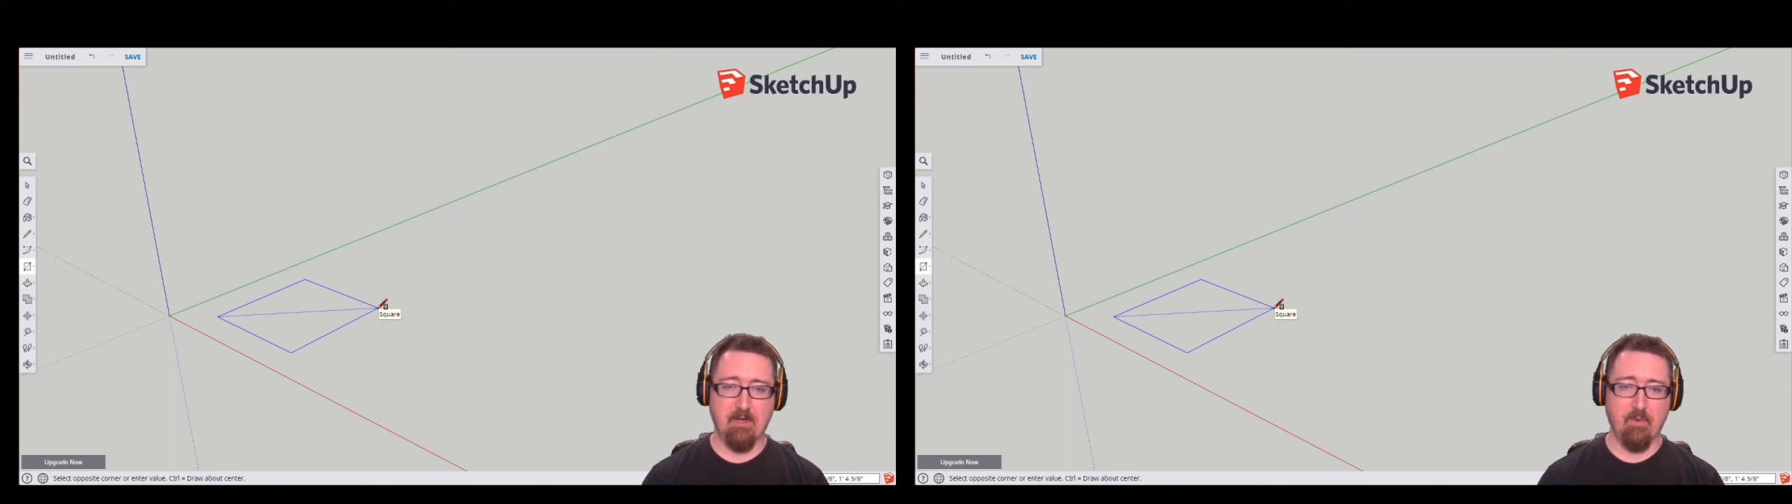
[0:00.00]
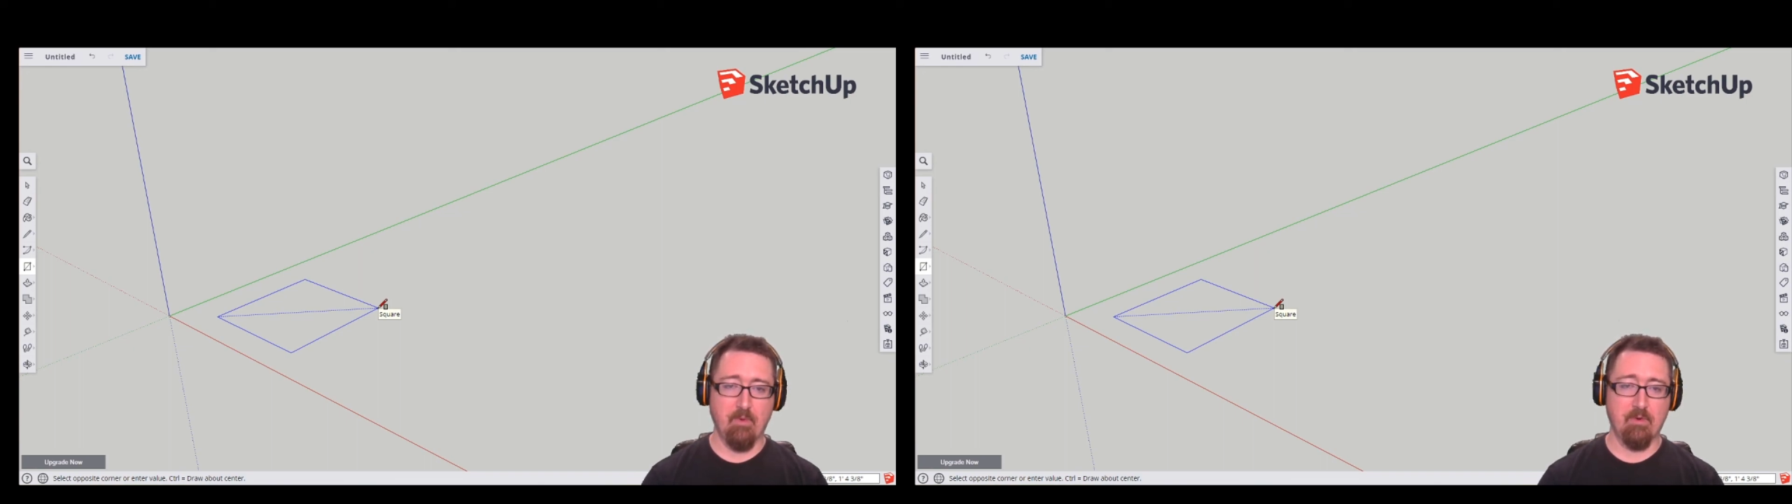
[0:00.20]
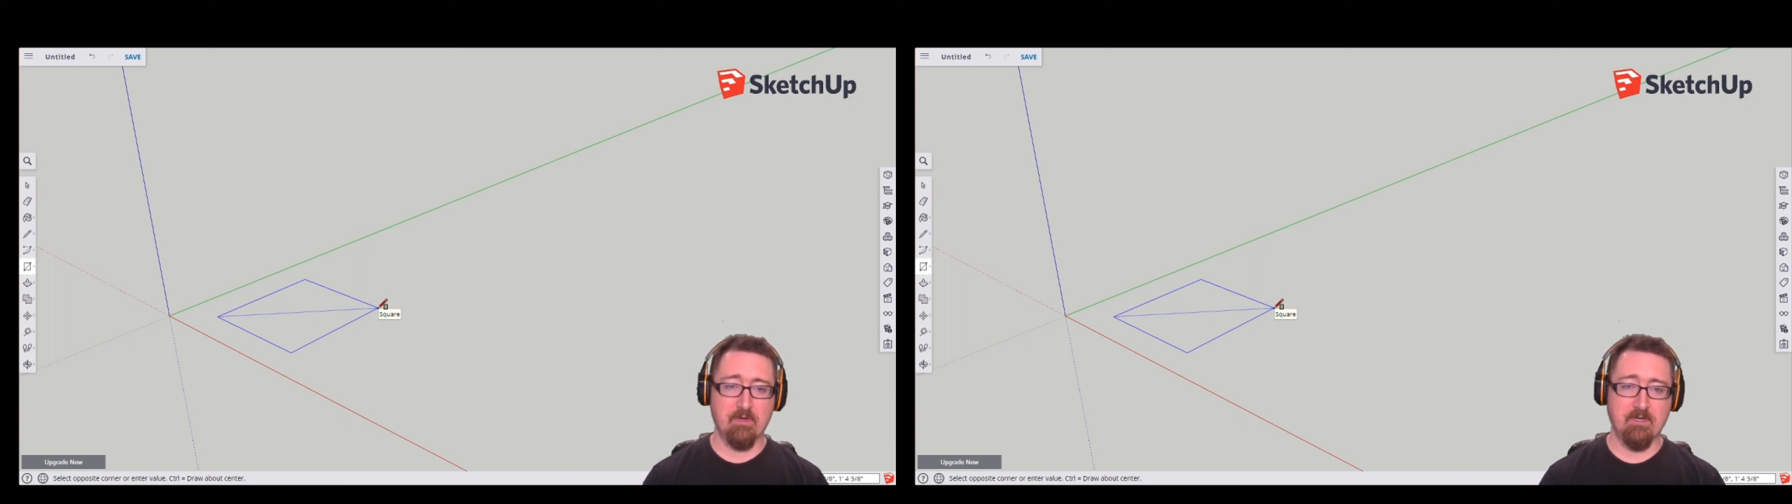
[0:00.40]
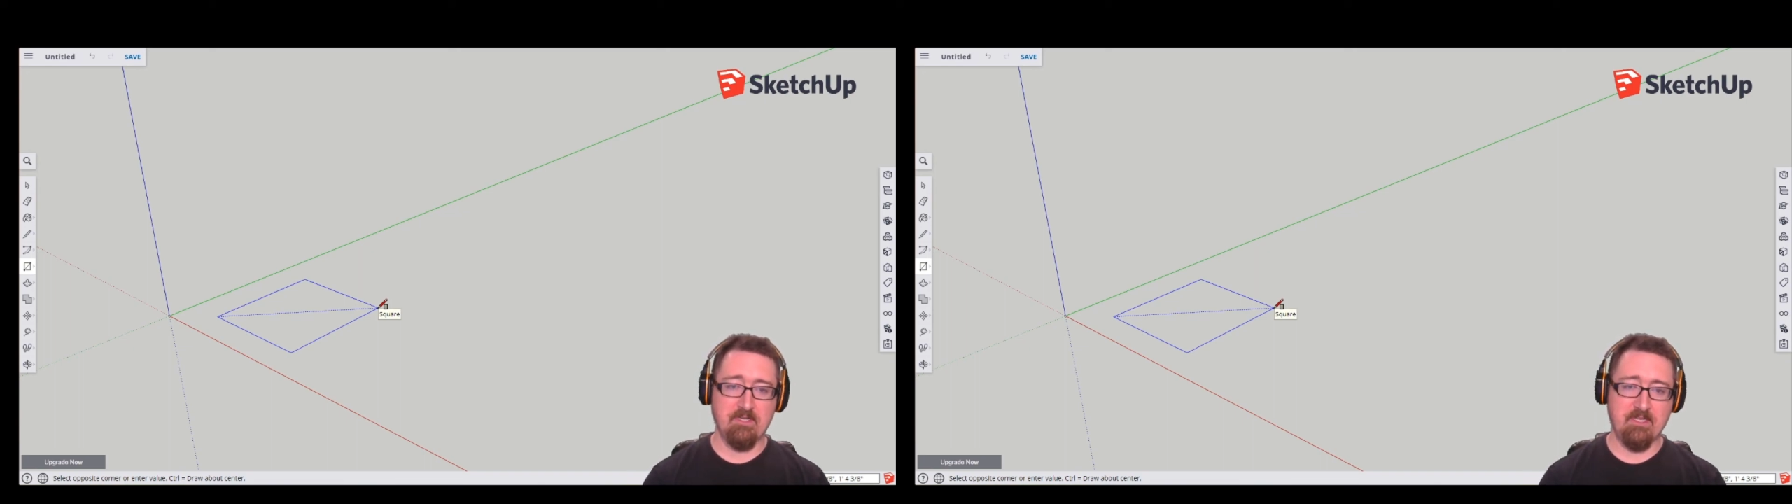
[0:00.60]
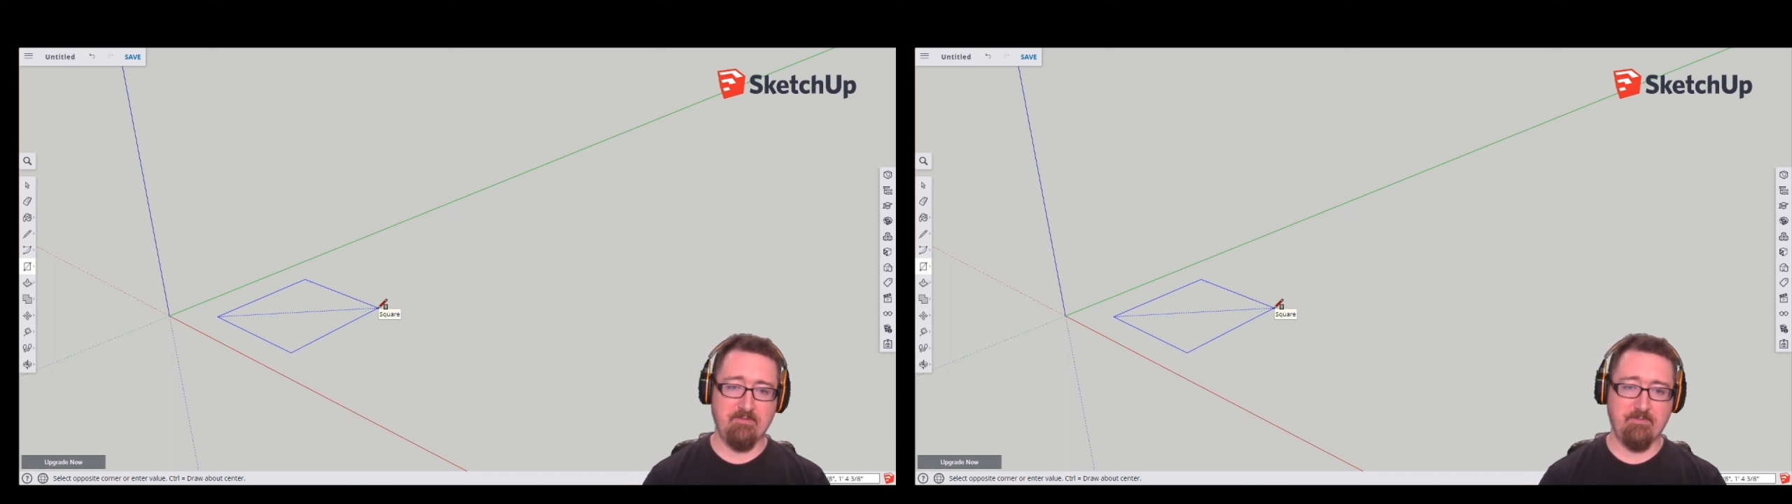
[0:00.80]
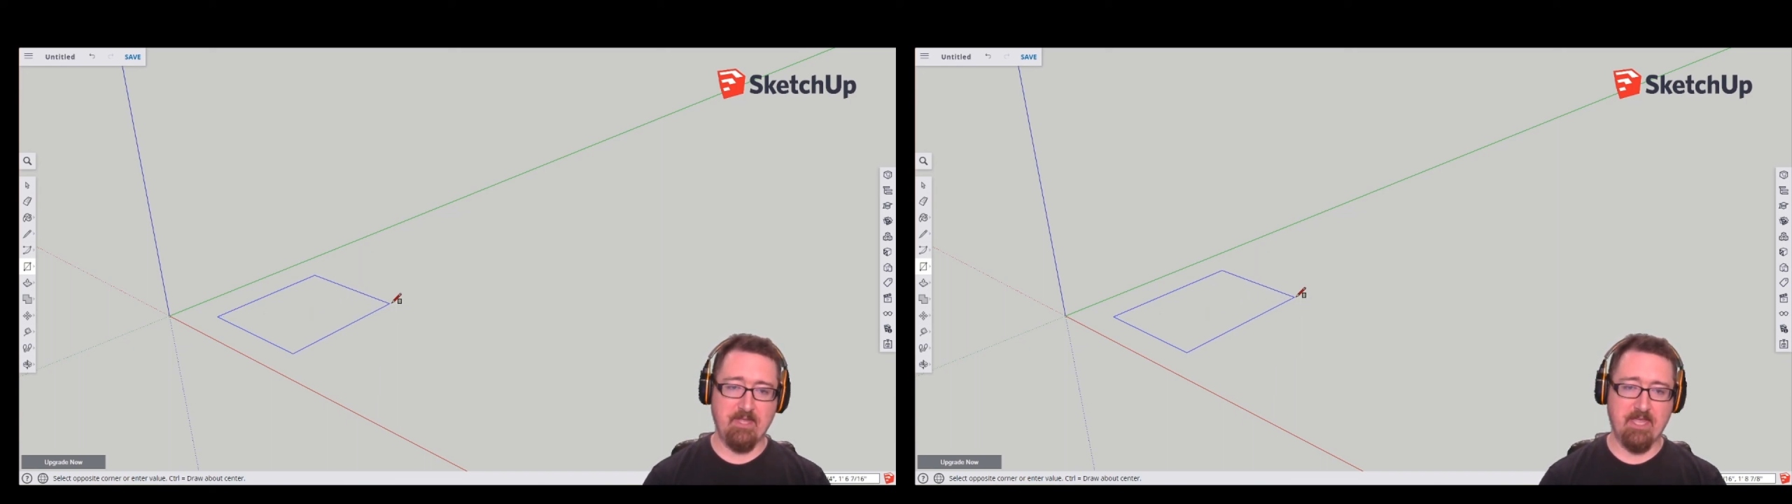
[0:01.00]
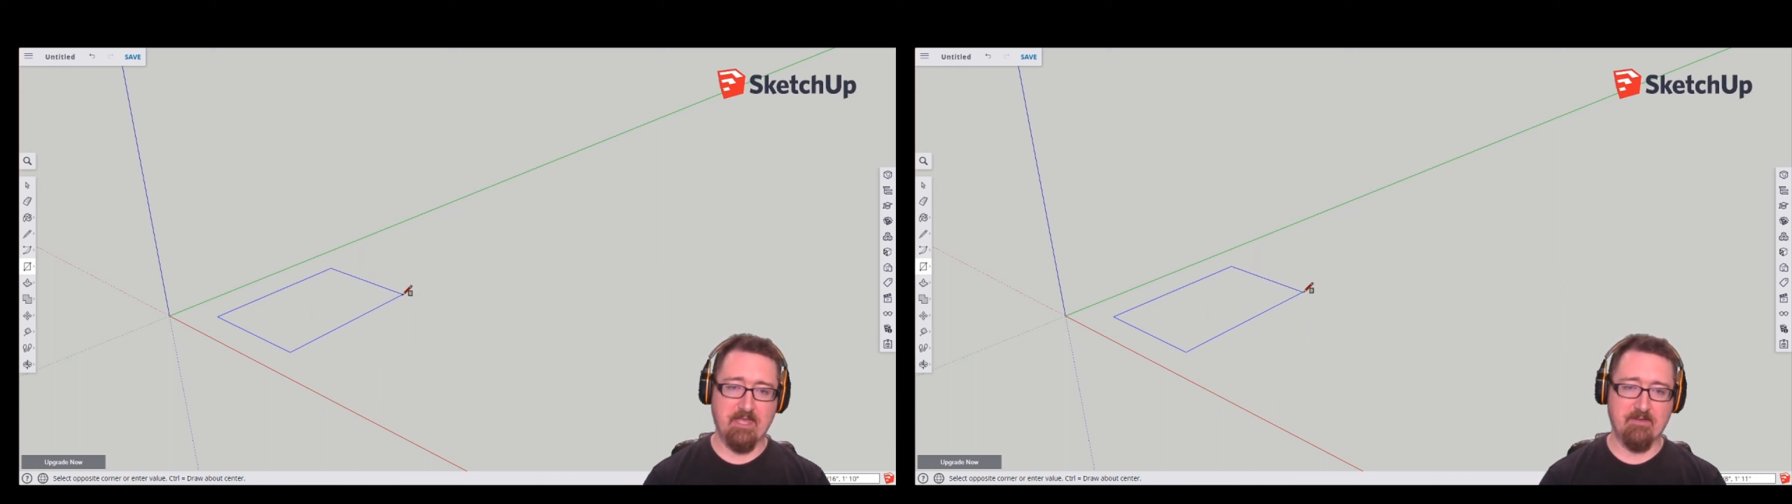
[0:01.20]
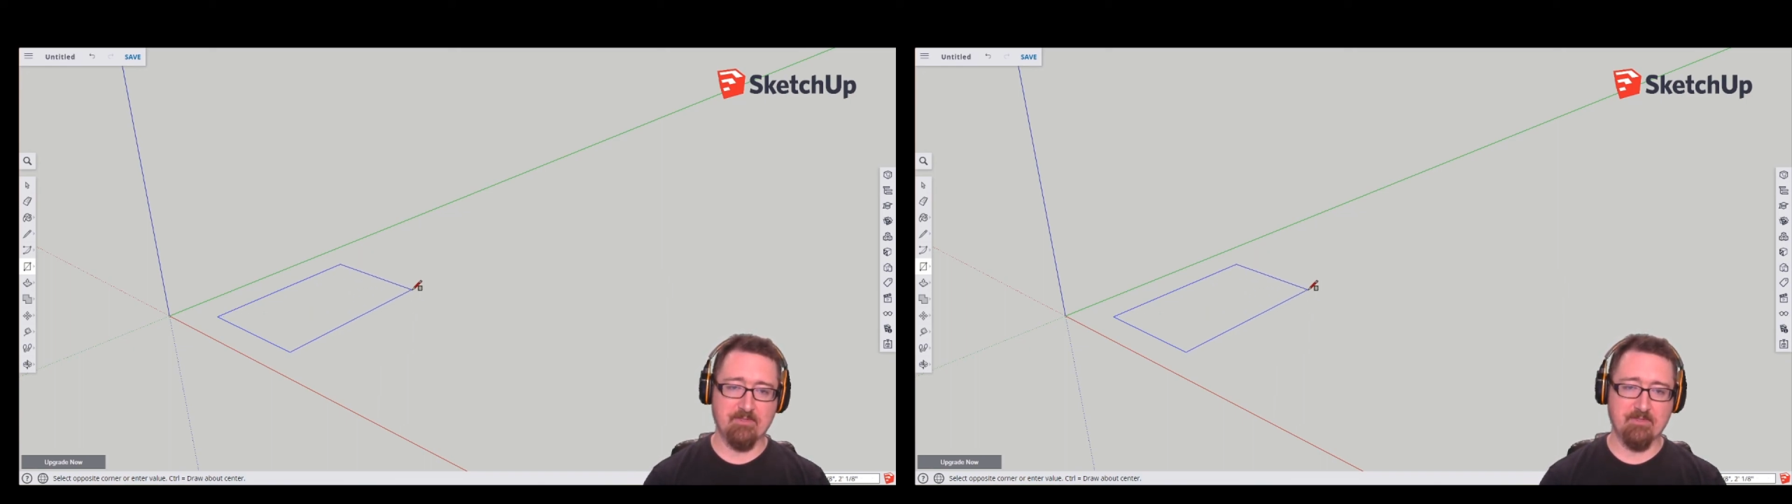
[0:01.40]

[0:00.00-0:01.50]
Or if we have